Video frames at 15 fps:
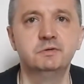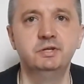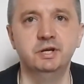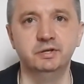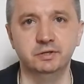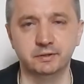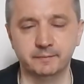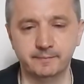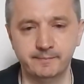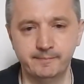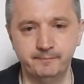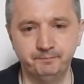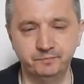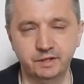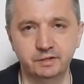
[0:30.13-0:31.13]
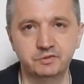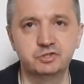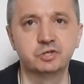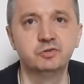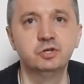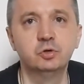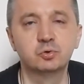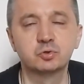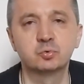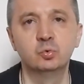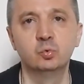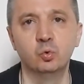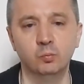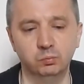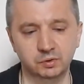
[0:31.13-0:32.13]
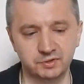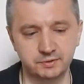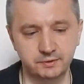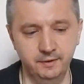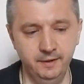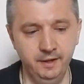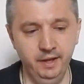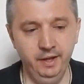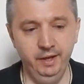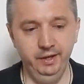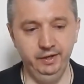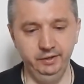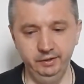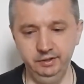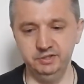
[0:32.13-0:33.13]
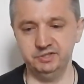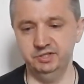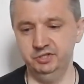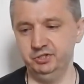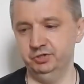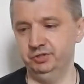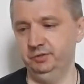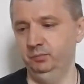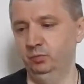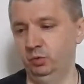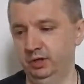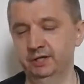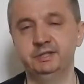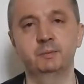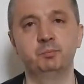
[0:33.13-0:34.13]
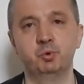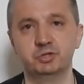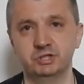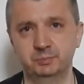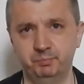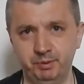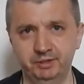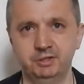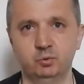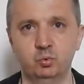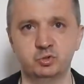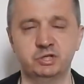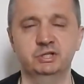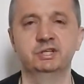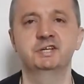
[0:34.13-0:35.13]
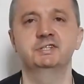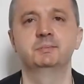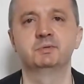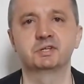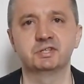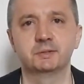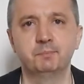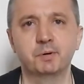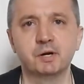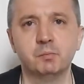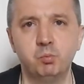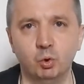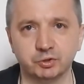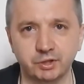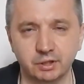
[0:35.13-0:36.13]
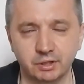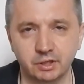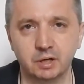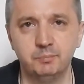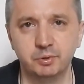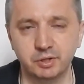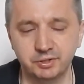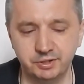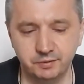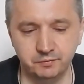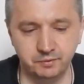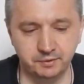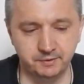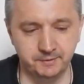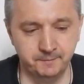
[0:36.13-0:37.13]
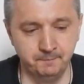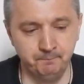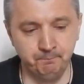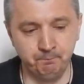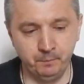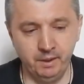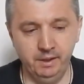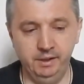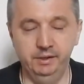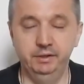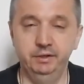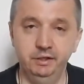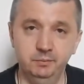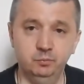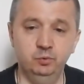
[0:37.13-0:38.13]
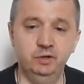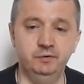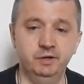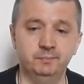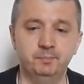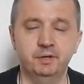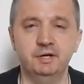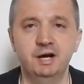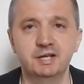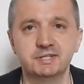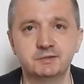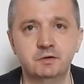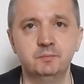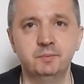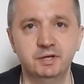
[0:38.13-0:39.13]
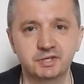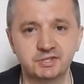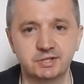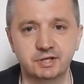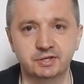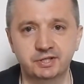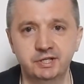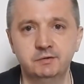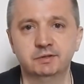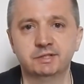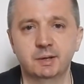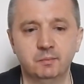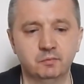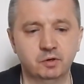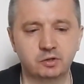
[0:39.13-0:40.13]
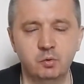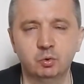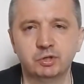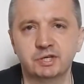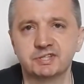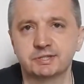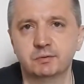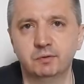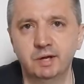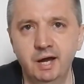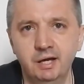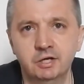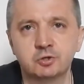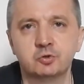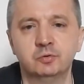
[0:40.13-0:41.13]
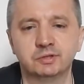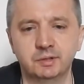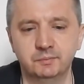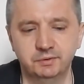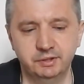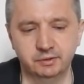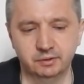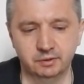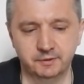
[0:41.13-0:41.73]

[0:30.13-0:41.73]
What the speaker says: On the Kiev-Priluki highway, he showed the place where we left the so-called victim. Search work was carried out at that place, but nothing was found.